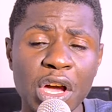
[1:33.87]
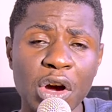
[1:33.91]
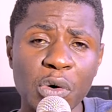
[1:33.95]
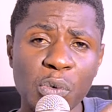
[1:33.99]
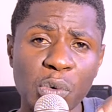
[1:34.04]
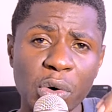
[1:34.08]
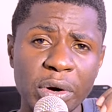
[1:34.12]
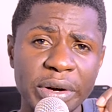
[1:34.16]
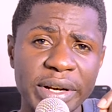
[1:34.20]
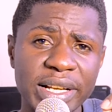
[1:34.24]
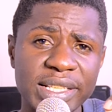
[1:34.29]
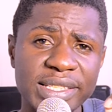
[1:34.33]

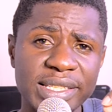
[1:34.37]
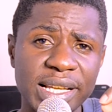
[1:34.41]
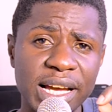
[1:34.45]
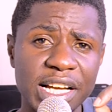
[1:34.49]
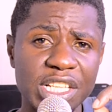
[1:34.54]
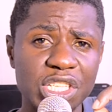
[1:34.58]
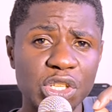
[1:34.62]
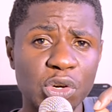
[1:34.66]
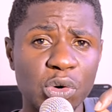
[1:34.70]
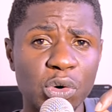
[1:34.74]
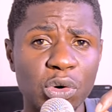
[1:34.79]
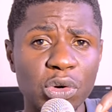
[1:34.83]
What does
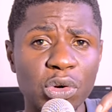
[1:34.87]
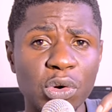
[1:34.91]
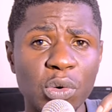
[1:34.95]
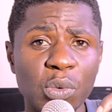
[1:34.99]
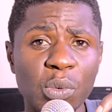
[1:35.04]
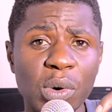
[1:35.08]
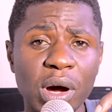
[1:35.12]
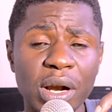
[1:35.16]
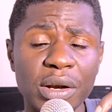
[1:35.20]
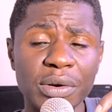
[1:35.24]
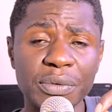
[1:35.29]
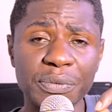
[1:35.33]
Article
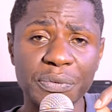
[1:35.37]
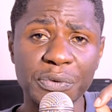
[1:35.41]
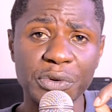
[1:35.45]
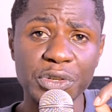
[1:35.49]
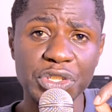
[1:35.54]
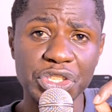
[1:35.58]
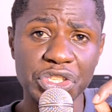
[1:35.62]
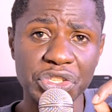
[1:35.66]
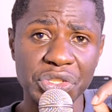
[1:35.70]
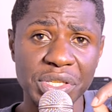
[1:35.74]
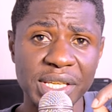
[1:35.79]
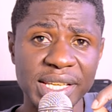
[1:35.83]

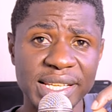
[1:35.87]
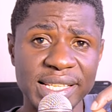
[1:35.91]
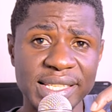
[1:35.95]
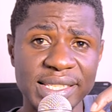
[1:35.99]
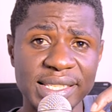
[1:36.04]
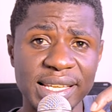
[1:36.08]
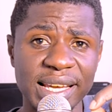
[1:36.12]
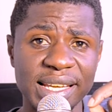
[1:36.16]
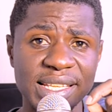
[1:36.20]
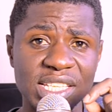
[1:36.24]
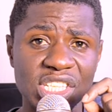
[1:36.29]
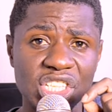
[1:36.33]

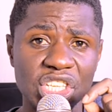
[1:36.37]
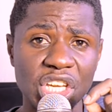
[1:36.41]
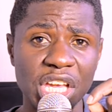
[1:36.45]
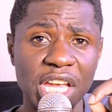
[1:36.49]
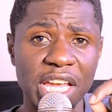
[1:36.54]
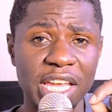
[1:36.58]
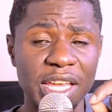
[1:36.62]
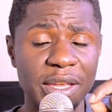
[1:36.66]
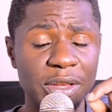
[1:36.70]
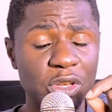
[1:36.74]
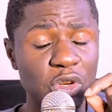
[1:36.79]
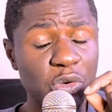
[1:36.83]
146
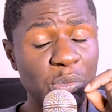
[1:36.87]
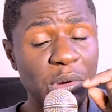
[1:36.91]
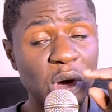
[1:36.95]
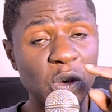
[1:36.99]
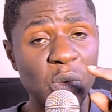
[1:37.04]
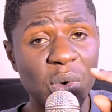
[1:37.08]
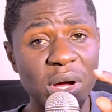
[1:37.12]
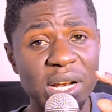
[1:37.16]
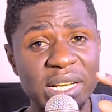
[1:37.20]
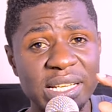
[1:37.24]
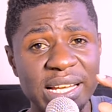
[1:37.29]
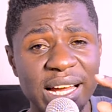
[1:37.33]
say? You may
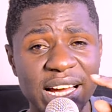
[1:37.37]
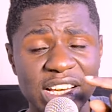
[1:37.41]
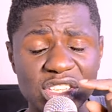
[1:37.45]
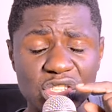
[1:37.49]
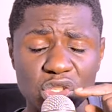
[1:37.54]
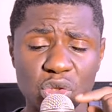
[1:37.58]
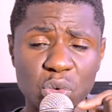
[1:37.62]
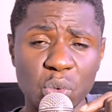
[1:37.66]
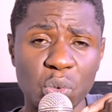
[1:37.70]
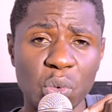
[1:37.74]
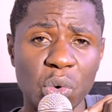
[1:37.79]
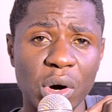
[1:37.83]
wonder
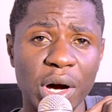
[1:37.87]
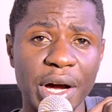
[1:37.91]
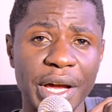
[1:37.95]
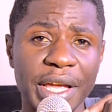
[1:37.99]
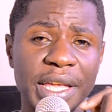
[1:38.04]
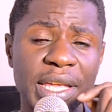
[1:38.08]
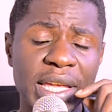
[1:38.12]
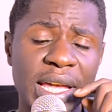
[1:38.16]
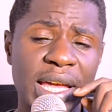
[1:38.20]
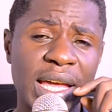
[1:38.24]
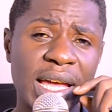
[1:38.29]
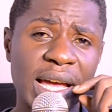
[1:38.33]
as to
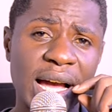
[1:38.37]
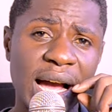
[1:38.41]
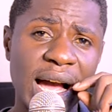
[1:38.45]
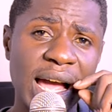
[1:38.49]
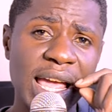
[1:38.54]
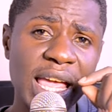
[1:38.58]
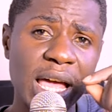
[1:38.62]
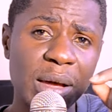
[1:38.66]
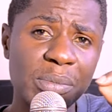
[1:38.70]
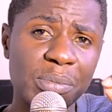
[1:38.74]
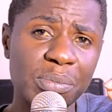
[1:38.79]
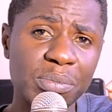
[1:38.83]
why
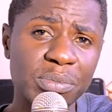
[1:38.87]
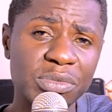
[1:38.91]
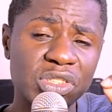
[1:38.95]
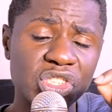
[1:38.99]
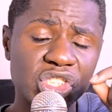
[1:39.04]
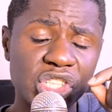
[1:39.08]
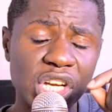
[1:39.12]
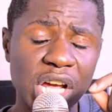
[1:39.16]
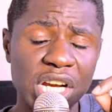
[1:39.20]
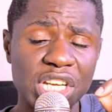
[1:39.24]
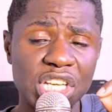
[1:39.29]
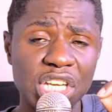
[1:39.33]
I am
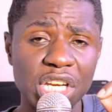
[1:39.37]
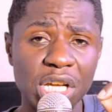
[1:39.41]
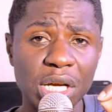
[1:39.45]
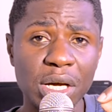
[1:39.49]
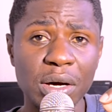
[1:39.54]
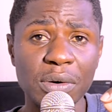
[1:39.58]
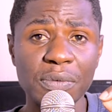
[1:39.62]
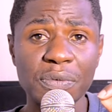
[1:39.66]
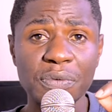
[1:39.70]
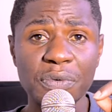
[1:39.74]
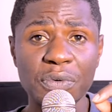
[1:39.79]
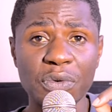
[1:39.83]
starting
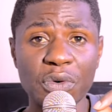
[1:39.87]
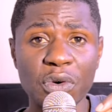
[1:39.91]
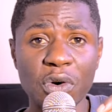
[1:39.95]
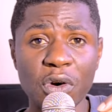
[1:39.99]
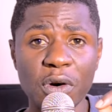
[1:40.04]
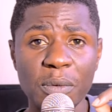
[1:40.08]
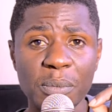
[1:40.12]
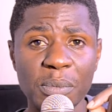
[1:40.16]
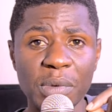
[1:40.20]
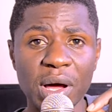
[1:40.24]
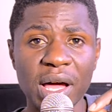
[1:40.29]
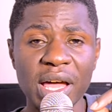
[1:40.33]

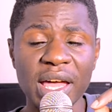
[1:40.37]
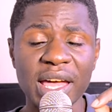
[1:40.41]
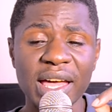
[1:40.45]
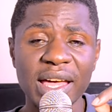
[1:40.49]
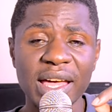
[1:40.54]
from